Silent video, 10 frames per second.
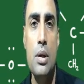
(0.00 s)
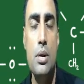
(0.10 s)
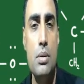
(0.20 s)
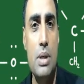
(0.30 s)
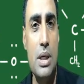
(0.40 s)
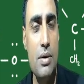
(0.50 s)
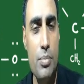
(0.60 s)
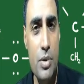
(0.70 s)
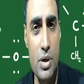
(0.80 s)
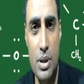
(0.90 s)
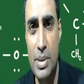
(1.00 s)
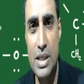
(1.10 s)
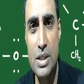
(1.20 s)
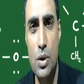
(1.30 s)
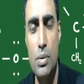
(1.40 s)
The number
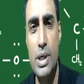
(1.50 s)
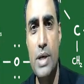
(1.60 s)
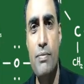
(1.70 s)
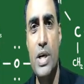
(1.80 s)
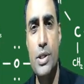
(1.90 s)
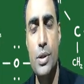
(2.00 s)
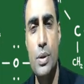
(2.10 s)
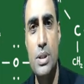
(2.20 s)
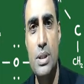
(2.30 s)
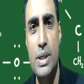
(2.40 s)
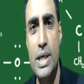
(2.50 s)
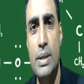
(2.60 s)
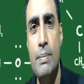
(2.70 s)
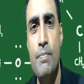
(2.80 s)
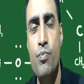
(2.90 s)
is already flashing on the
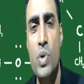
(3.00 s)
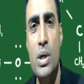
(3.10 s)
screen.